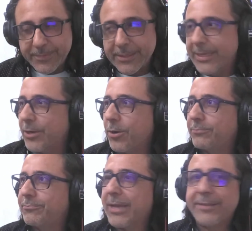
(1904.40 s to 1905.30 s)

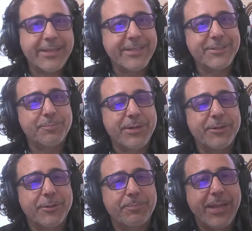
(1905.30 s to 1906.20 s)
I think this is a pretty
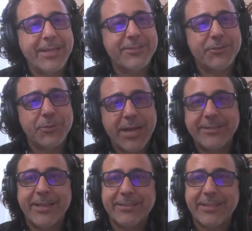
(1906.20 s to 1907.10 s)
good place to
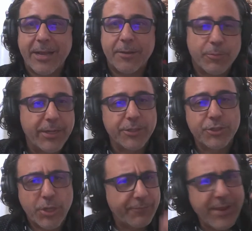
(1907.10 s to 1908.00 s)
index. Really good
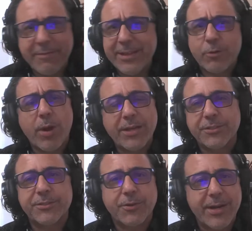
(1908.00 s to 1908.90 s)
show. If you have any
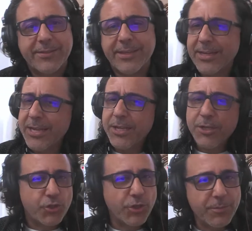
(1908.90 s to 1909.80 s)
questions or anything,
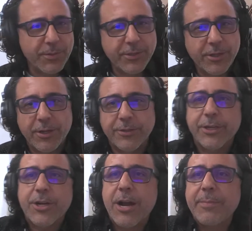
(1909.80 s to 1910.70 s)
shoot them on the
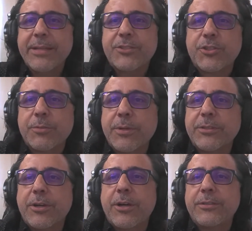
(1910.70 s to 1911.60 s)
comments, shoot them on
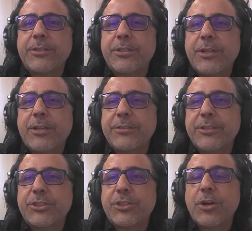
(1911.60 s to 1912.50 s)
the
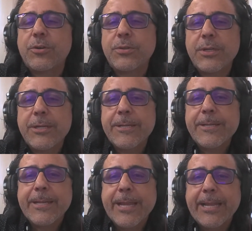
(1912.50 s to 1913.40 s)
show,
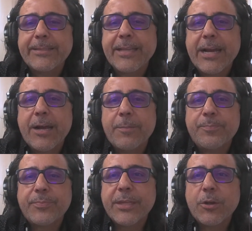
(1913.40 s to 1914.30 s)
and
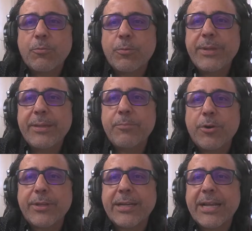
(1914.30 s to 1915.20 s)
we'll be more
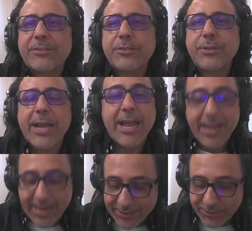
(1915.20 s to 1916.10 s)
than glad to
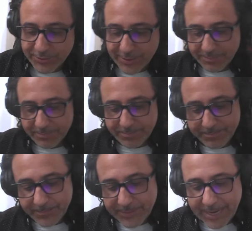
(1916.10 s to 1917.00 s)
answer them.
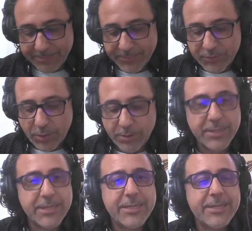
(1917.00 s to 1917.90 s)
Okay. So
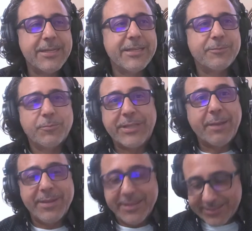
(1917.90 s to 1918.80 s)
with
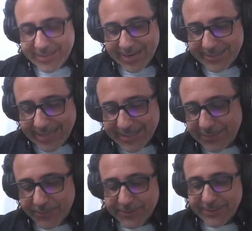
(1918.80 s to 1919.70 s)
that being said, that's
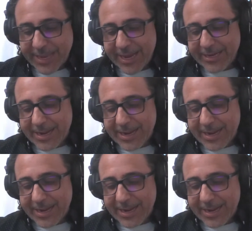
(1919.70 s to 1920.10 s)
it for today.